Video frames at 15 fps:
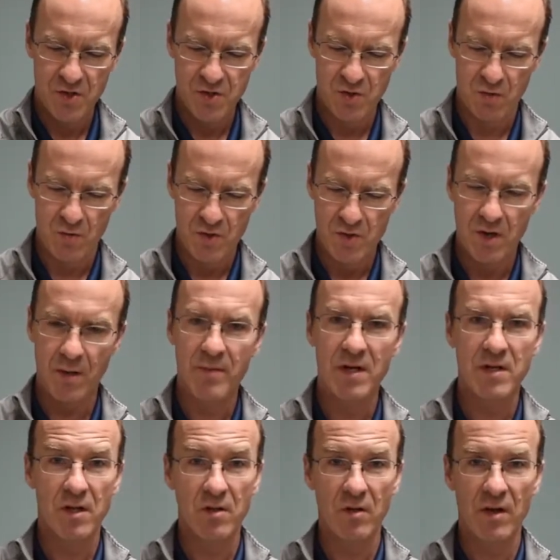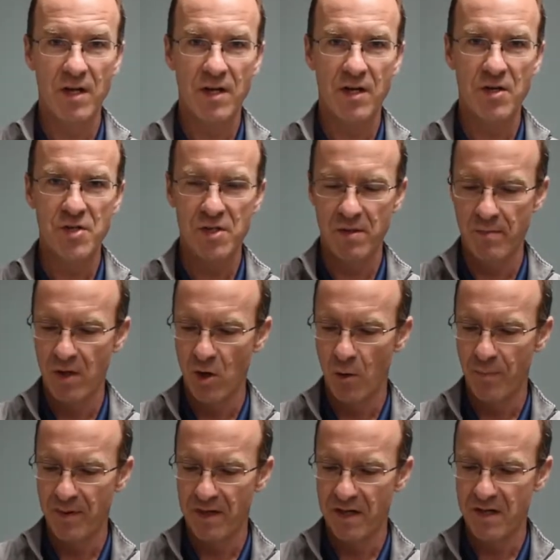So when you come into the clinic and you see me
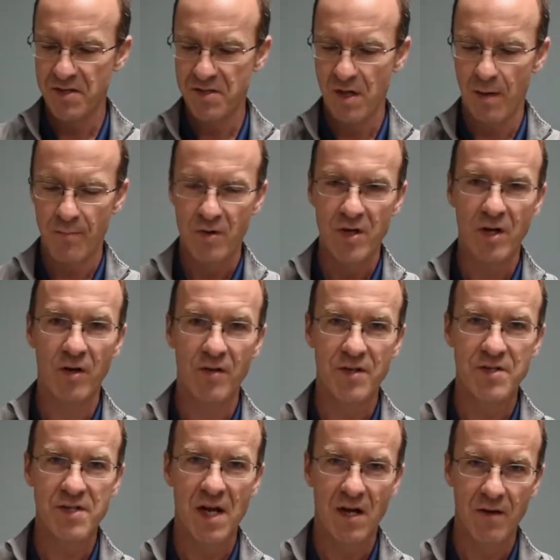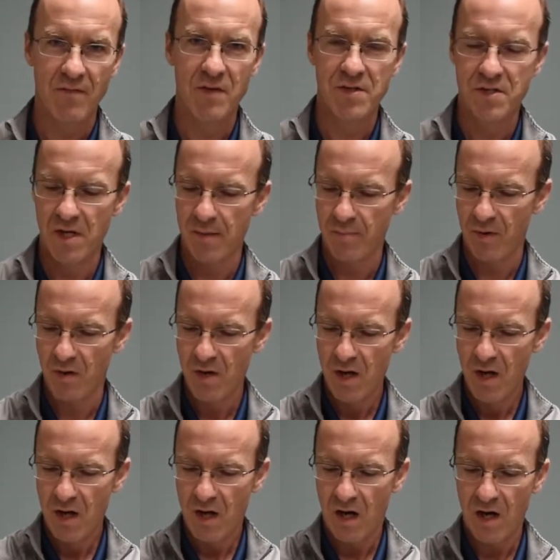opening this up or you hear the sound of the zipper,
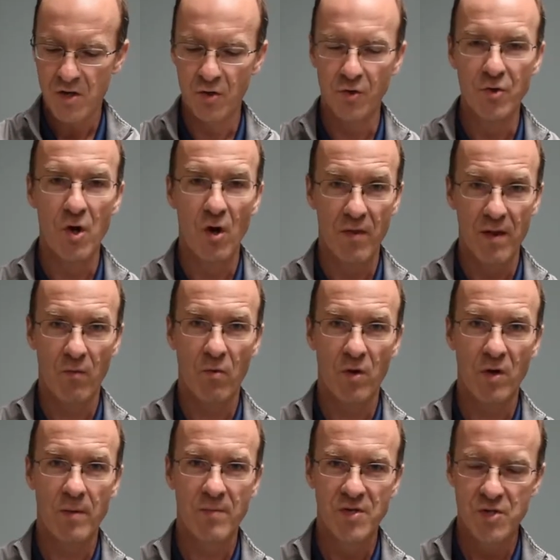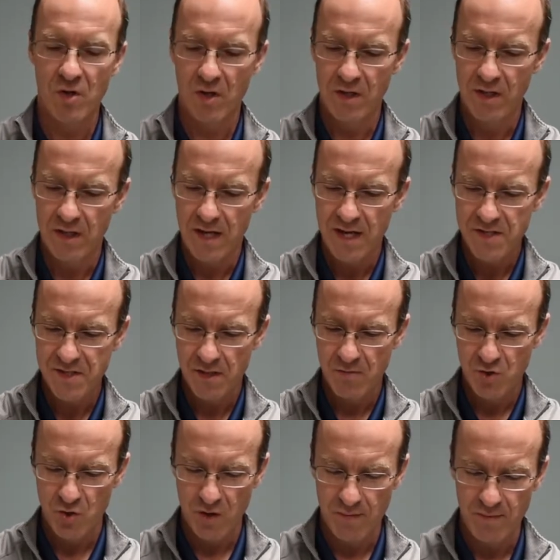you'll know that we're going to be starting an Astym
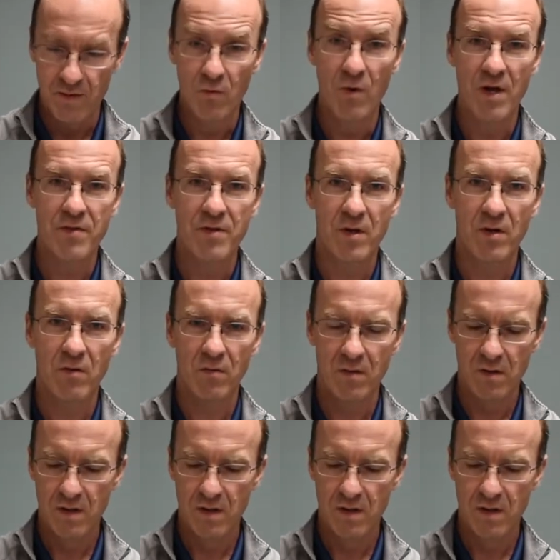treatment with you.